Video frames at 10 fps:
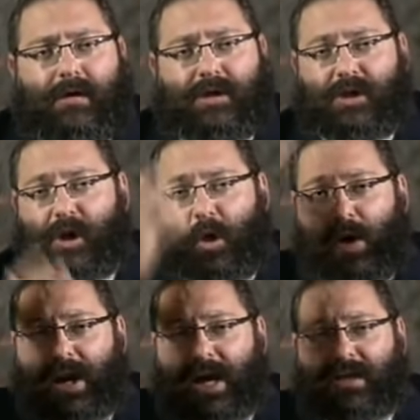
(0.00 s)
This is a
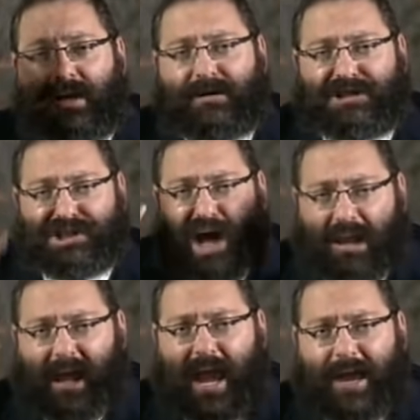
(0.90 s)
great idea.
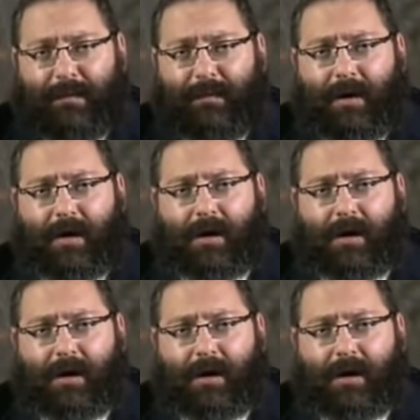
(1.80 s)
Shalem.